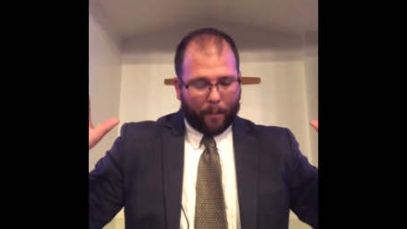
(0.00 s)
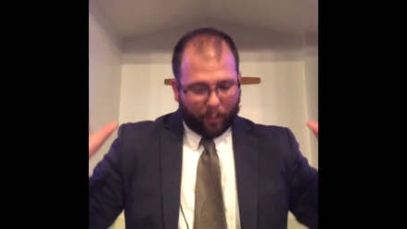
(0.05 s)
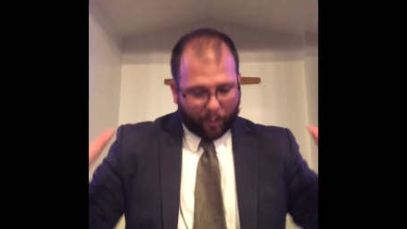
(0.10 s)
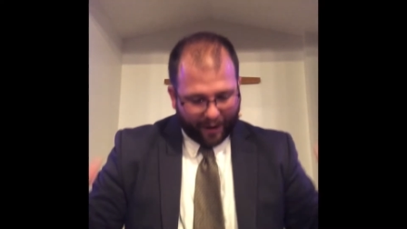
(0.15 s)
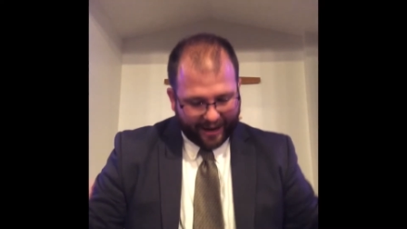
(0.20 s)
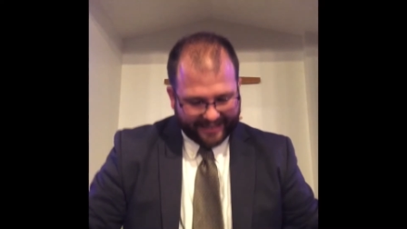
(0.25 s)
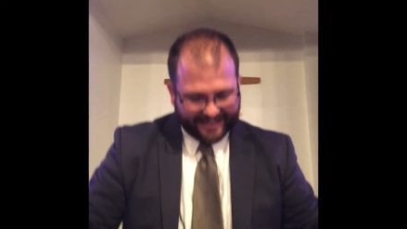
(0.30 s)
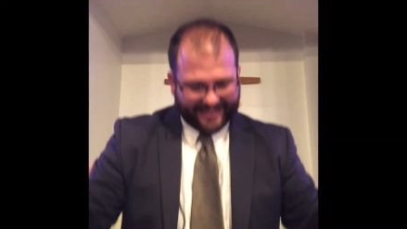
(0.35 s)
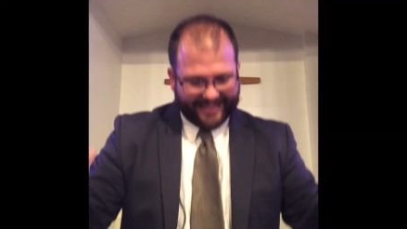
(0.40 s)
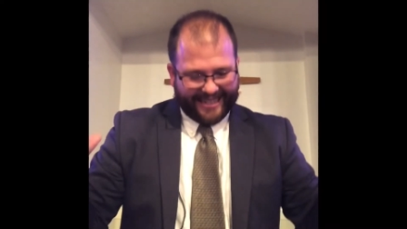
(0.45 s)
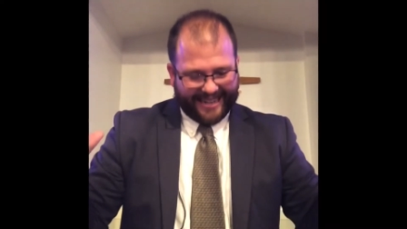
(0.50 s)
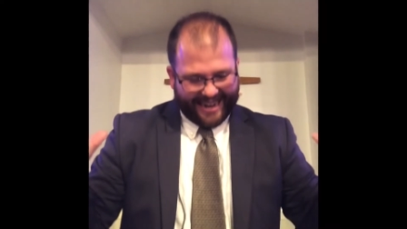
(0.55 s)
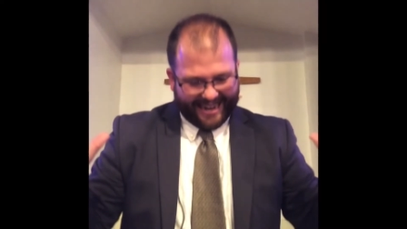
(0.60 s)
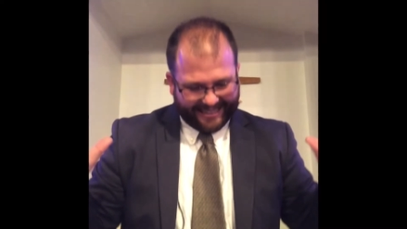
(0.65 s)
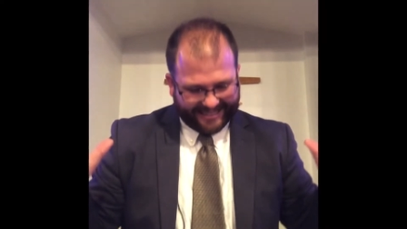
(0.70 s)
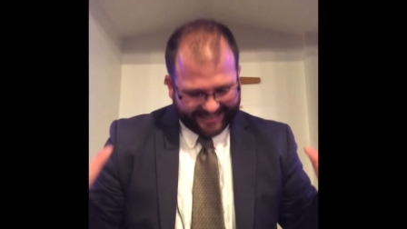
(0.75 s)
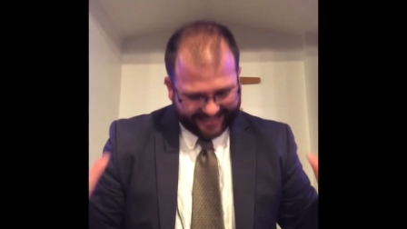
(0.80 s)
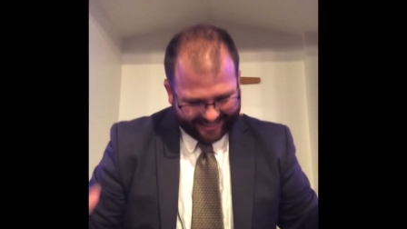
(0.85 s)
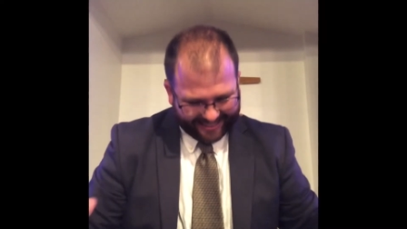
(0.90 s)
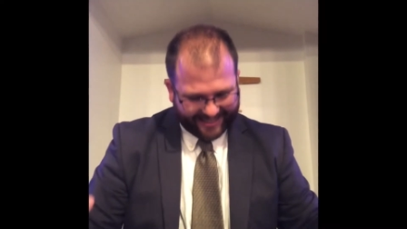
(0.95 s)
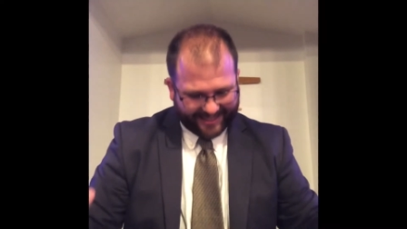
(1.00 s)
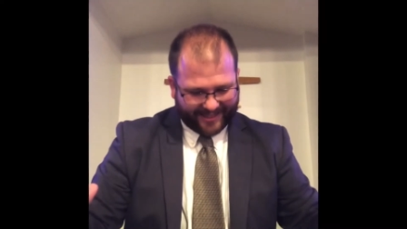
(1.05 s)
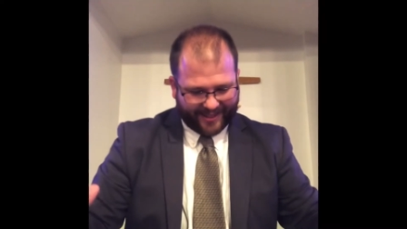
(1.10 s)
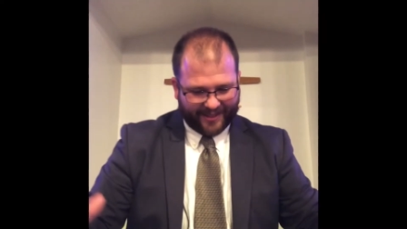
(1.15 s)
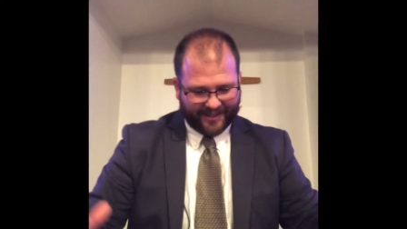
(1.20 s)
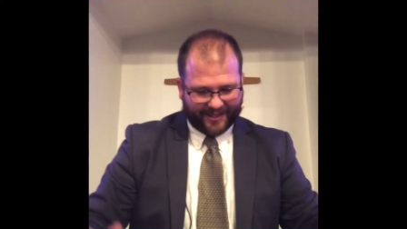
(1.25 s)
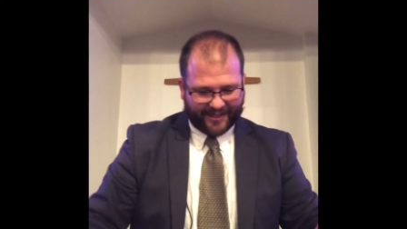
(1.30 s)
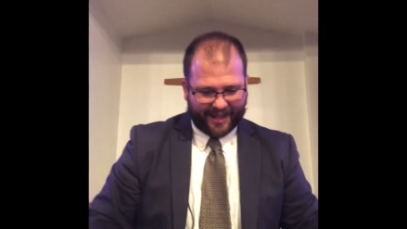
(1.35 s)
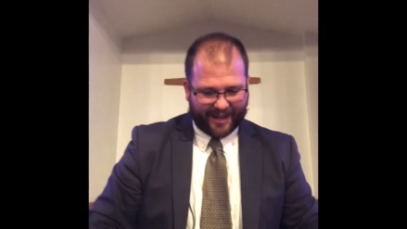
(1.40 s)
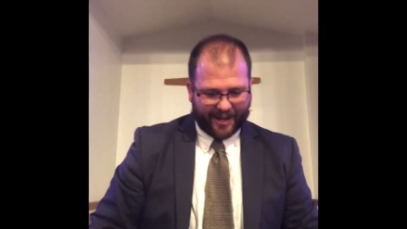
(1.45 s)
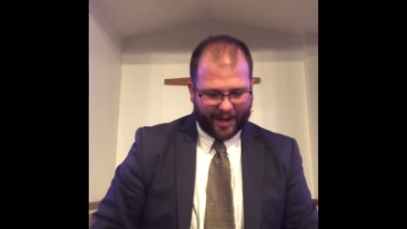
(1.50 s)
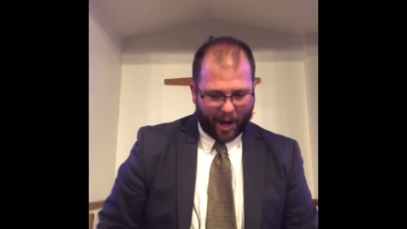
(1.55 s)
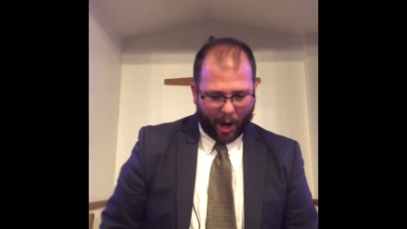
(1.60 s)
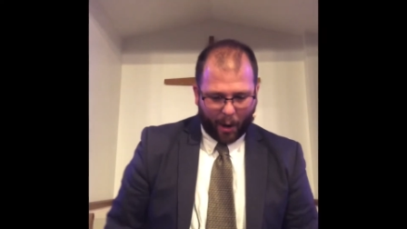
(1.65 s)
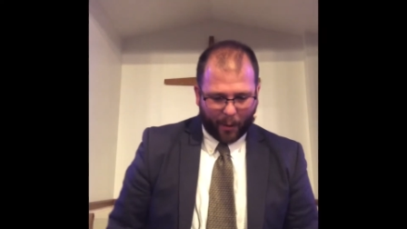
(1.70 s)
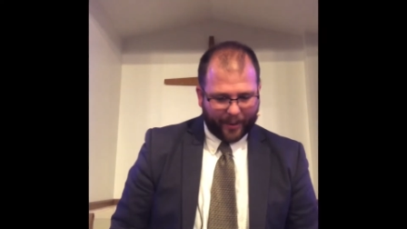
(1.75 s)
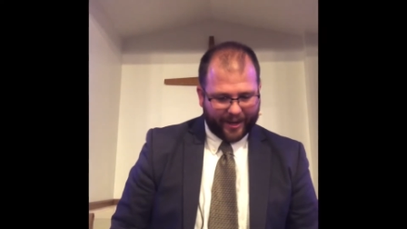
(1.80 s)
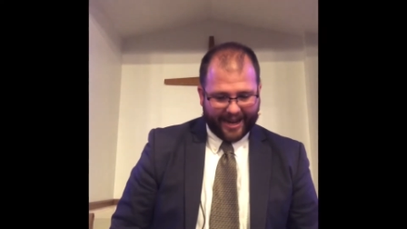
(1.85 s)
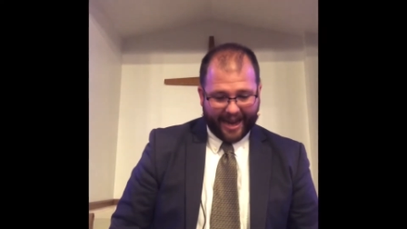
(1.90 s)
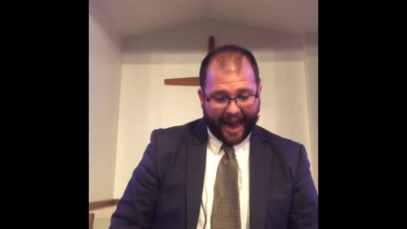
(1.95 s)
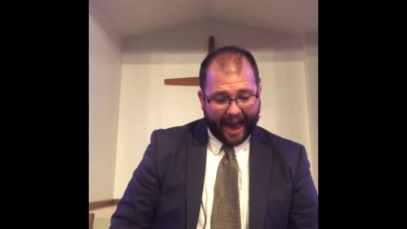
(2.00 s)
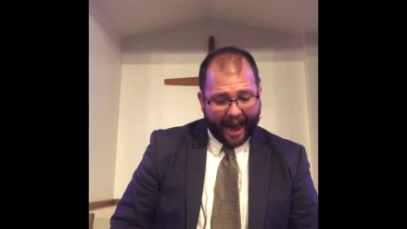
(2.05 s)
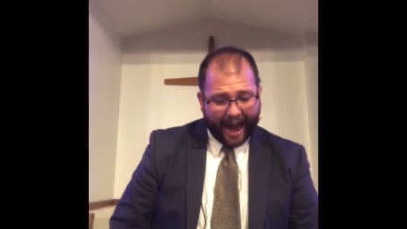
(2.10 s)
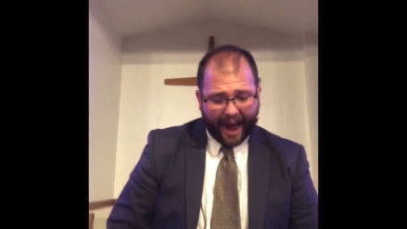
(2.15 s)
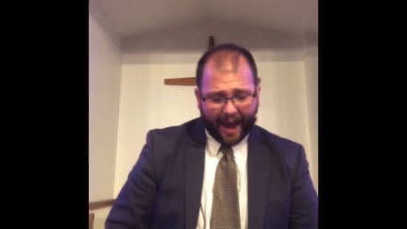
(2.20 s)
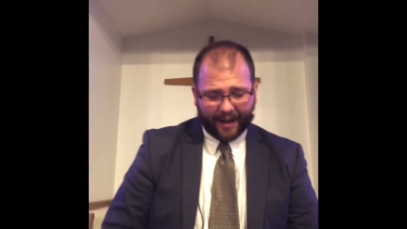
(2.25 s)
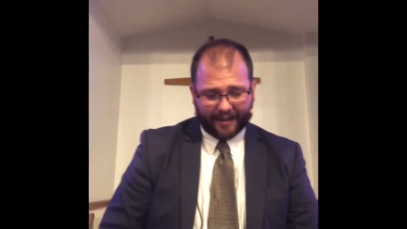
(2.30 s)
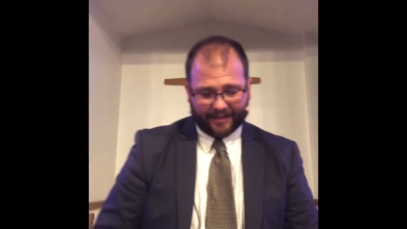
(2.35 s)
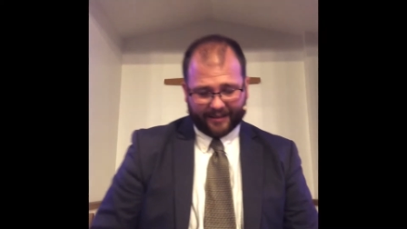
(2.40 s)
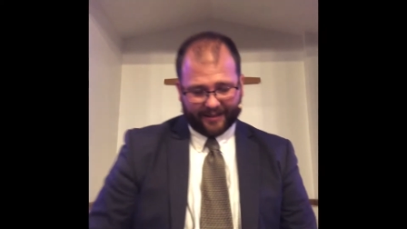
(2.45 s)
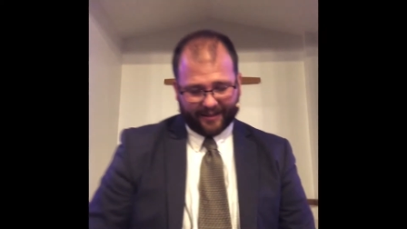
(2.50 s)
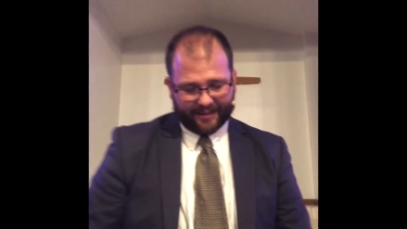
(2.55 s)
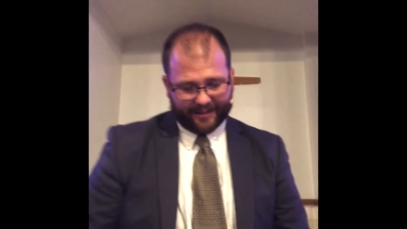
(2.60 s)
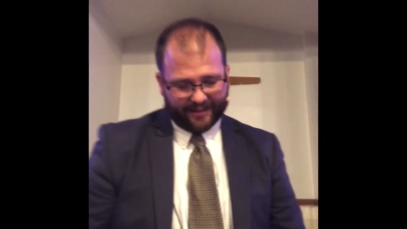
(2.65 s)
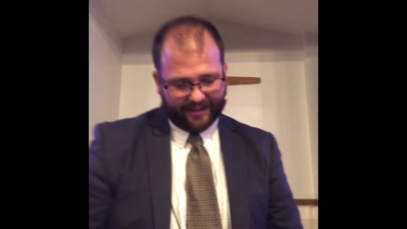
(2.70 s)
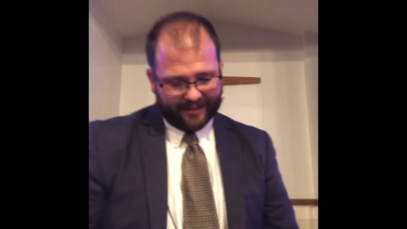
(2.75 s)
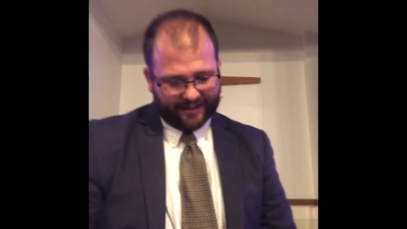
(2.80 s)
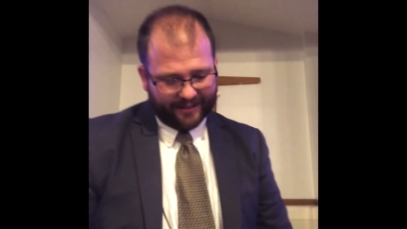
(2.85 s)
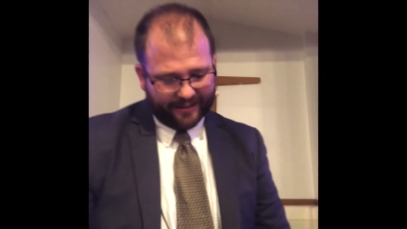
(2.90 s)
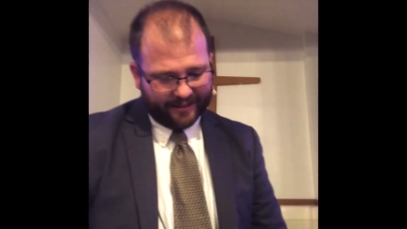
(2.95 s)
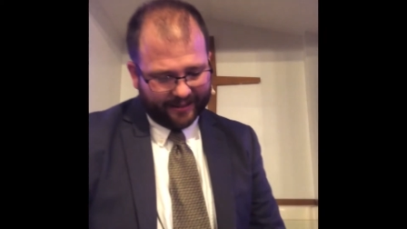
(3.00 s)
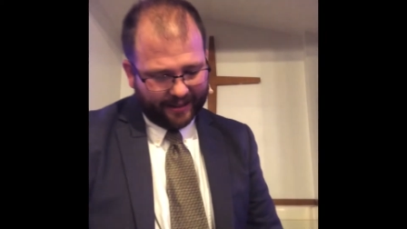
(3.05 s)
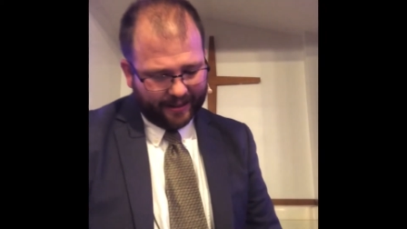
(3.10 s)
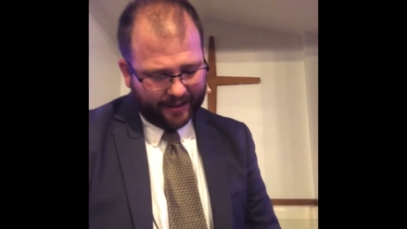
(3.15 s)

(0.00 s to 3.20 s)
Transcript: present existence that he already has.